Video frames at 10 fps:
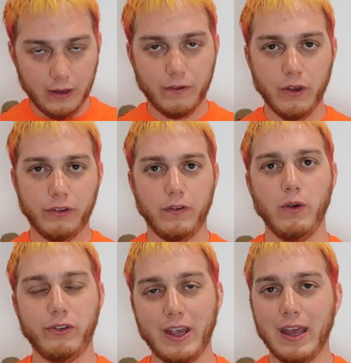For those of
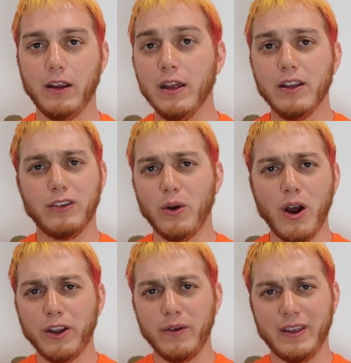you who saying, don't
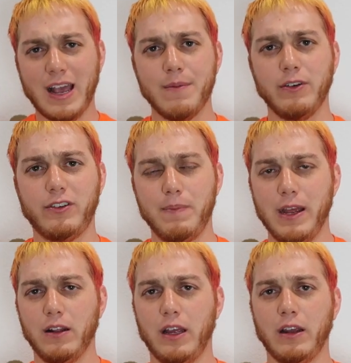argue in the comments and
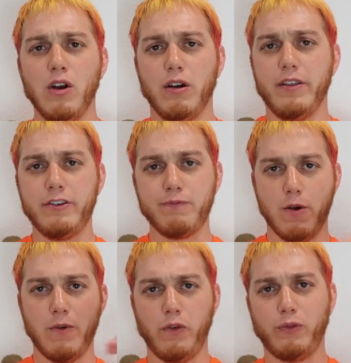being like, oh, this
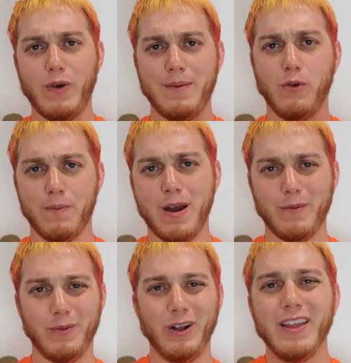moment was way more
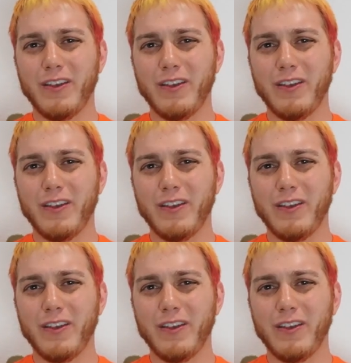memorable.